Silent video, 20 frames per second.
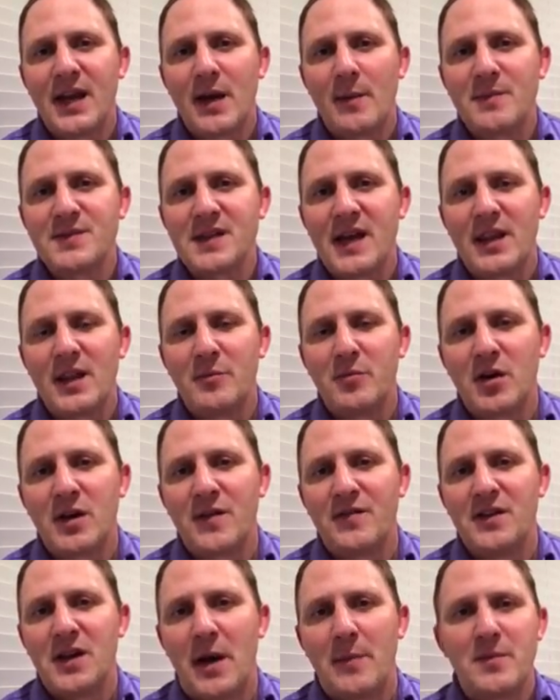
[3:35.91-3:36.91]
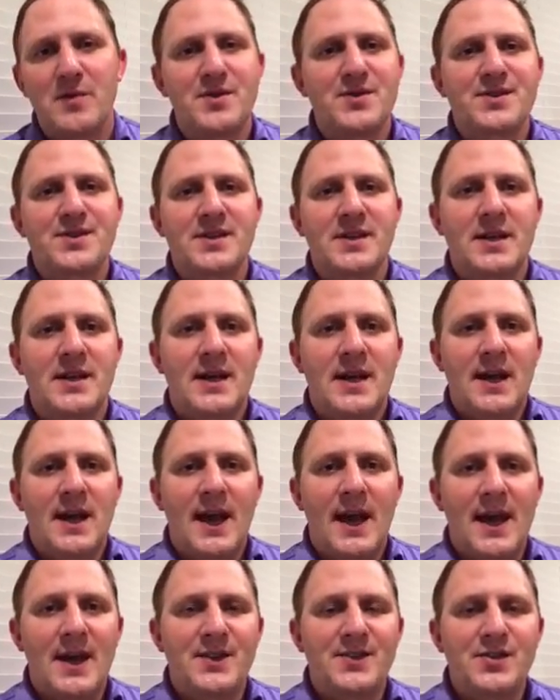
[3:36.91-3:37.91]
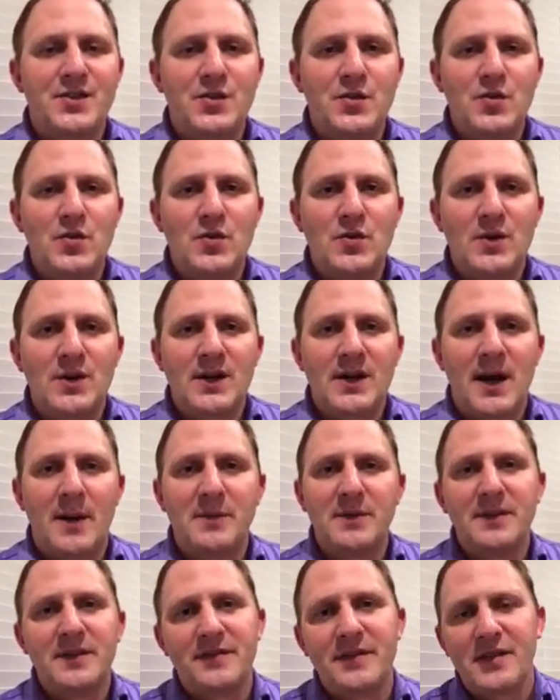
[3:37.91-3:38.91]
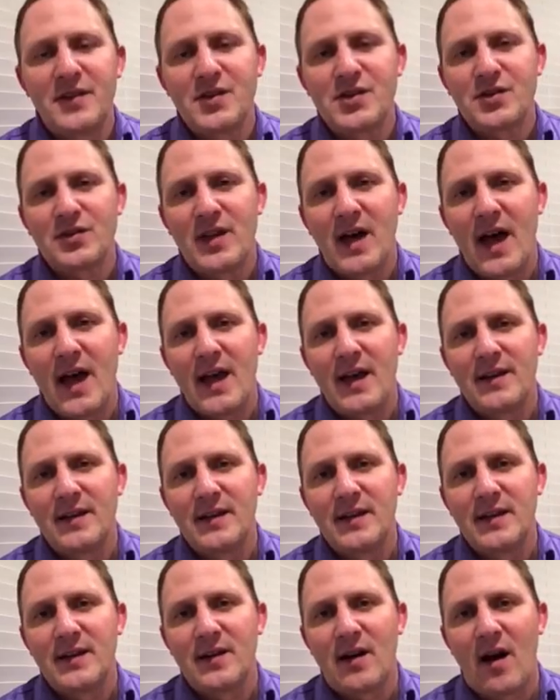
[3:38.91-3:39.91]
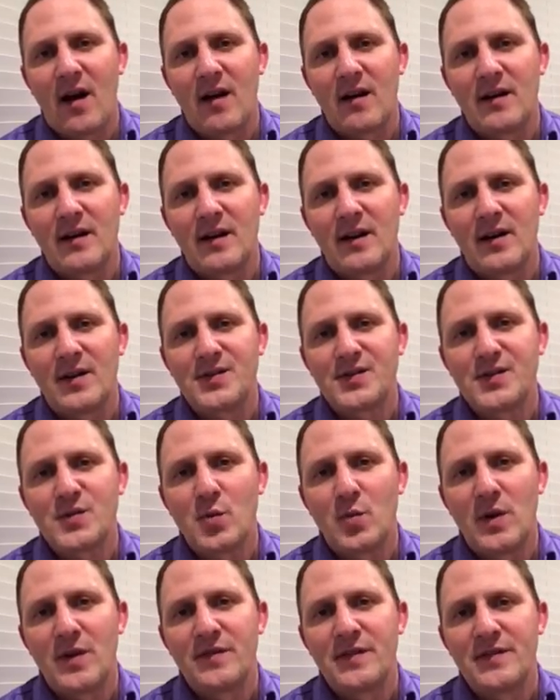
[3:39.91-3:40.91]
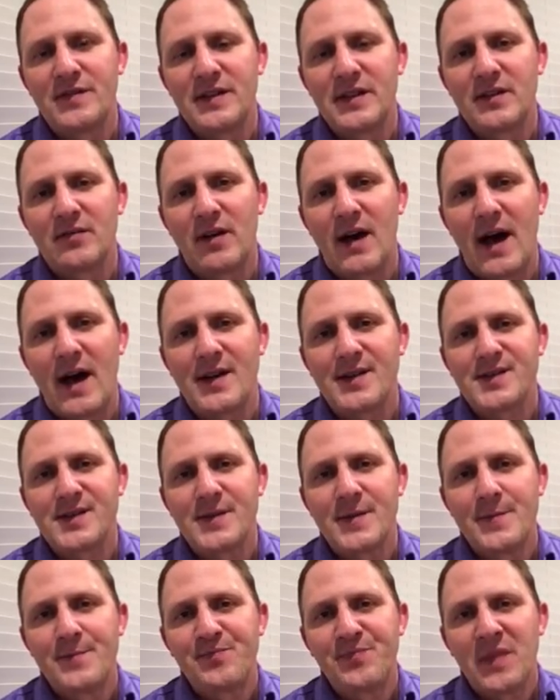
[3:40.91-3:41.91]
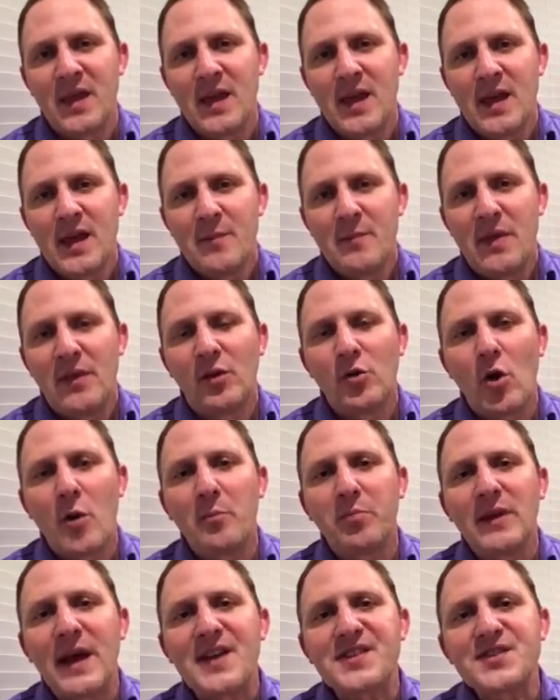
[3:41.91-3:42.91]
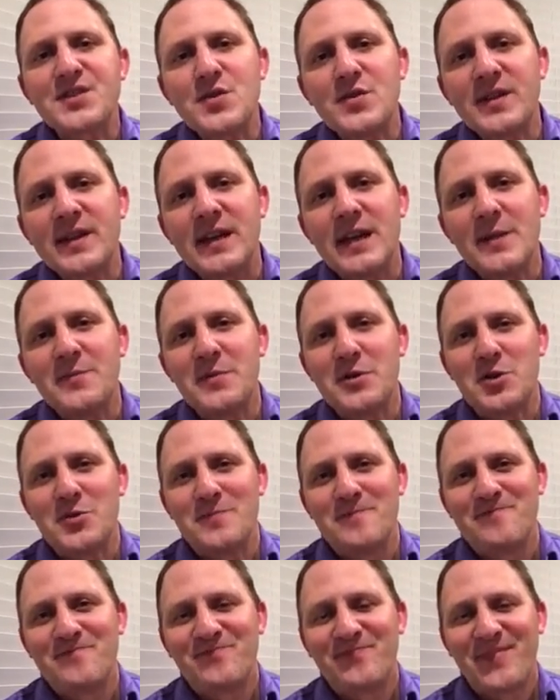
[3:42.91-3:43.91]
It comes out of the book of Numbers as you come to the finish line in our Arts 150 class. May the Lord bless you and keep you.